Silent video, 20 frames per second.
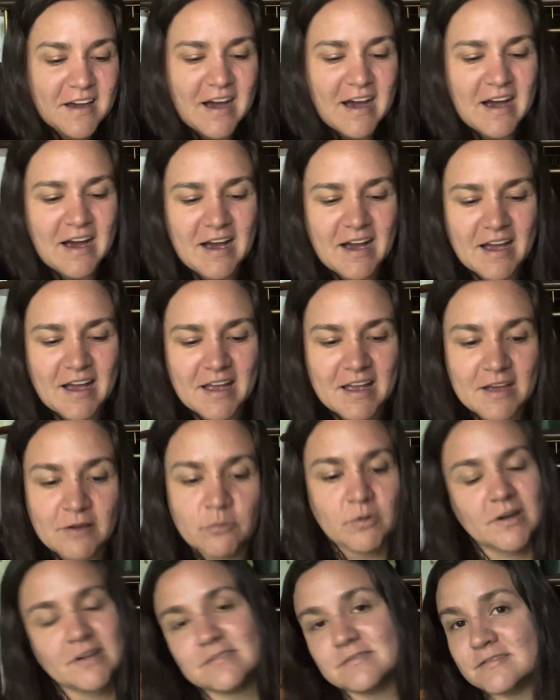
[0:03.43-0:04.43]

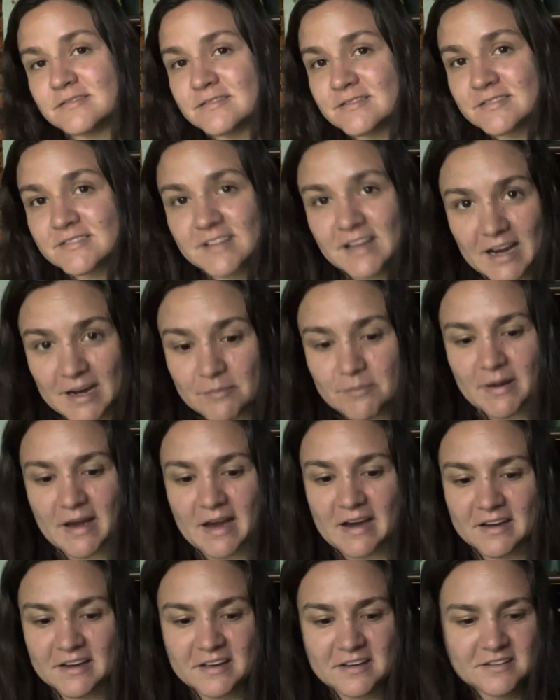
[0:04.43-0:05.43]
I'm
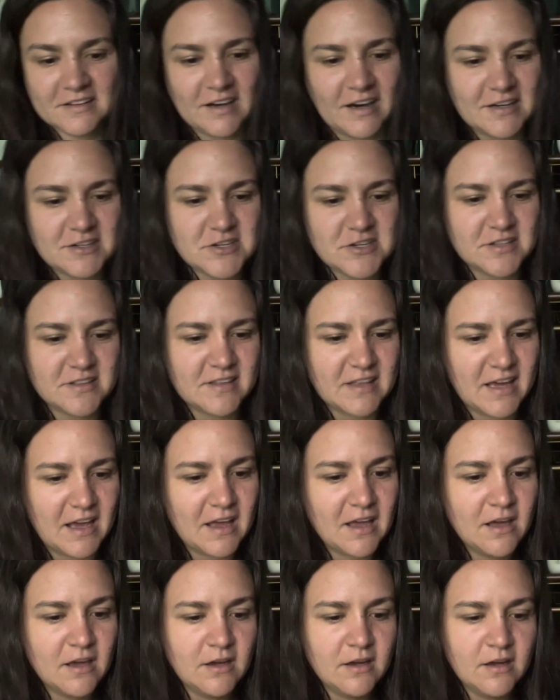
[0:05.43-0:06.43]
back, I should say.